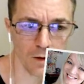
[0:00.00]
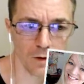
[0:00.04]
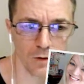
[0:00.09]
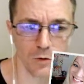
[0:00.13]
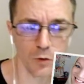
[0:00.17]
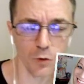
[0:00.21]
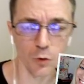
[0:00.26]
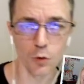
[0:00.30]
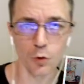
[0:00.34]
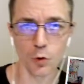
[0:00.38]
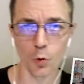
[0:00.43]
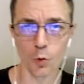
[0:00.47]

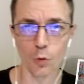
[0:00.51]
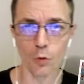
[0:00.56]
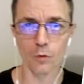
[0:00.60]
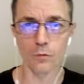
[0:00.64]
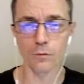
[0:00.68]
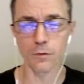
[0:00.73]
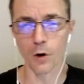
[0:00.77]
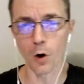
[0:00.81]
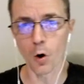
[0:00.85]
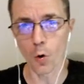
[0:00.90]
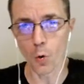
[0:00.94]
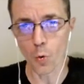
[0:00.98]
you curve
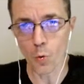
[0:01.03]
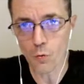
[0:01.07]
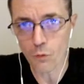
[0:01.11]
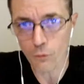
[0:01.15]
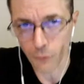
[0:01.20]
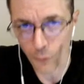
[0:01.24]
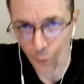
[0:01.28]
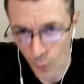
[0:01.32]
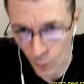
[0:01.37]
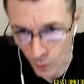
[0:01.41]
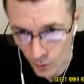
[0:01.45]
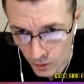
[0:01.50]

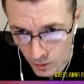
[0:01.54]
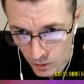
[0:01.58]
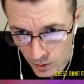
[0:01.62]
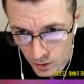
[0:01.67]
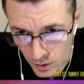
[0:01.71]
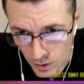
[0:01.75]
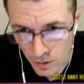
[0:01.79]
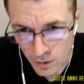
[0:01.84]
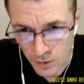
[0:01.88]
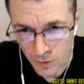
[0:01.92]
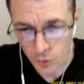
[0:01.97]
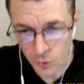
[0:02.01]
over.
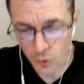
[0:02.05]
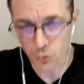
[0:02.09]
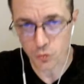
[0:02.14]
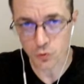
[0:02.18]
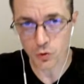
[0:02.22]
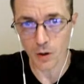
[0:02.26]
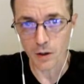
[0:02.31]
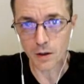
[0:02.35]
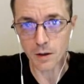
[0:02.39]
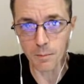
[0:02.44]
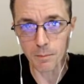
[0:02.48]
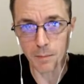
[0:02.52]
You
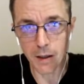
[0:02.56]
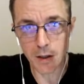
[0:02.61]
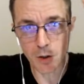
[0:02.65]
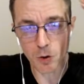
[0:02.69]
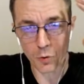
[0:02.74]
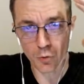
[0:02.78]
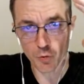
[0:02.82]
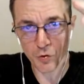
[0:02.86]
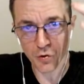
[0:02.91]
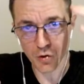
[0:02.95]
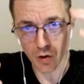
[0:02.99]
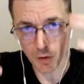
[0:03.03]
try to make
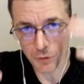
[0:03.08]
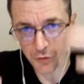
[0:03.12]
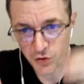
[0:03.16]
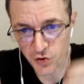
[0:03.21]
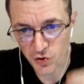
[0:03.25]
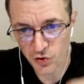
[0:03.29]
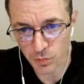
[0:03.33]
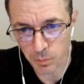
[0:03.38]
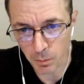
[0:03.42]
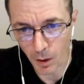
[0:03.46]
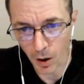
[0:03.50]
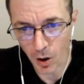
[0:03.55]
yourself
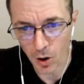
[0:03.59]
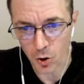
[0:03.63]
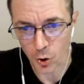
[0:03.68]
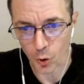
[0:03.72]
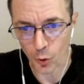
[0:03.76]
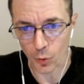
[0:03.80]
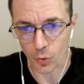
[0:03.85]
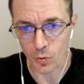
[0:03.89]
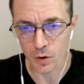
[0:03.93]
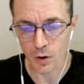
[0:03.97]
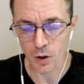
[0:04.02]
smaller.